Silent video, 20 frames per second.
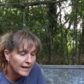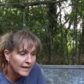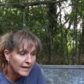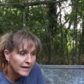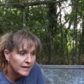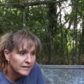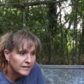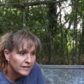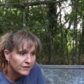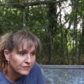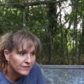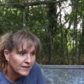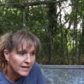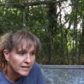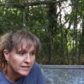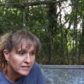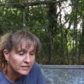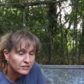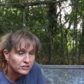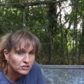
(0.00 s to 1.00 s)
and
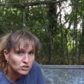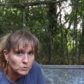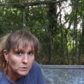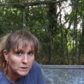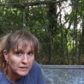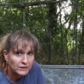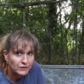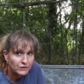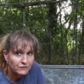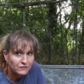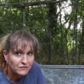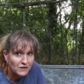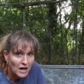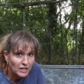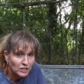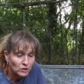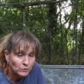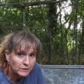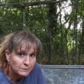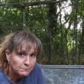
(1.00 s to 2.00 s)
then doing the
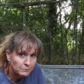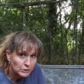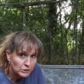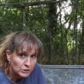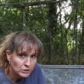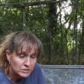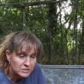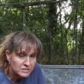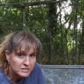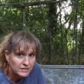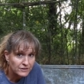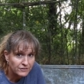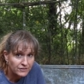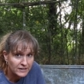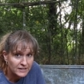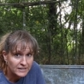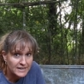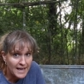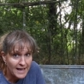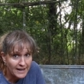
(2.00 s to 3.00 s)
following birds
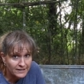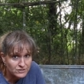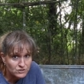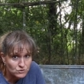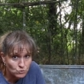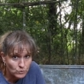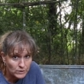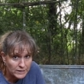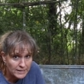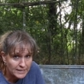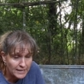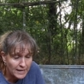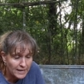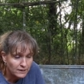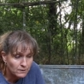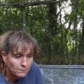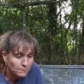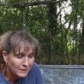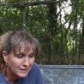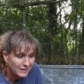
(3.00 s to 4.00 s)
the next
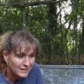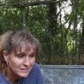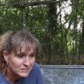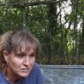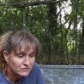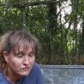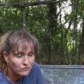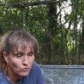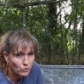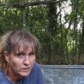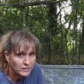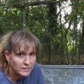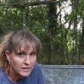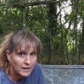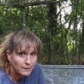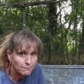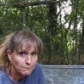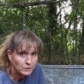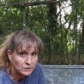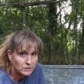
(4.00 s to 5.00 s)
weekend because
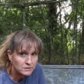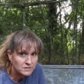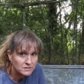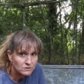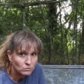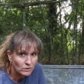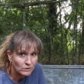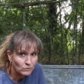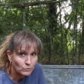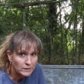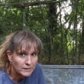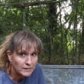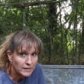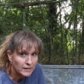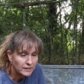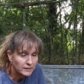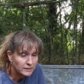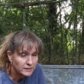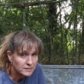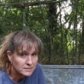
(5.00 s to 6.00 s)
49 birds in one
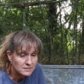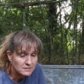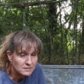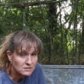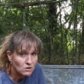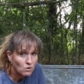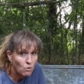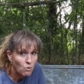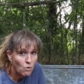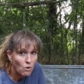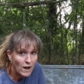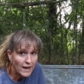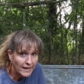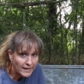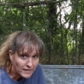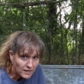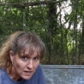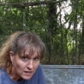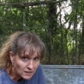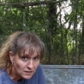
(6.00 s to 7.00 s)
weekend is
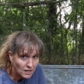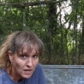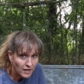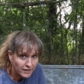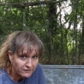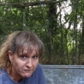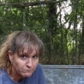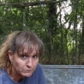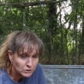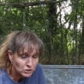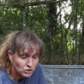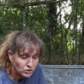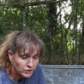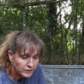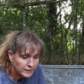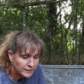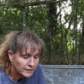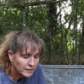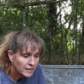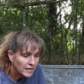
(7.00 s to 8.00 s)
quite a lot of
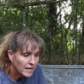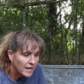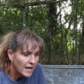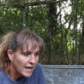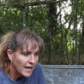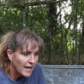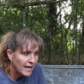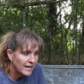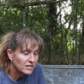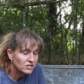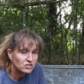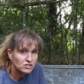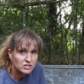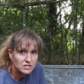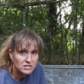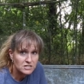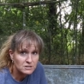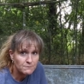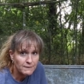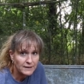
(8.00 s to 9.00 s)
butchering and
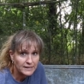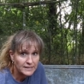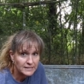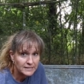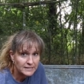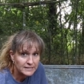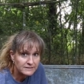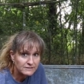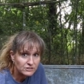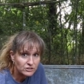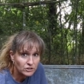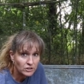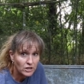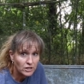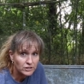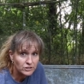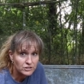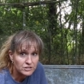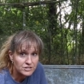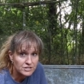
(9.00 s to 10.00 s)
just to make it easier on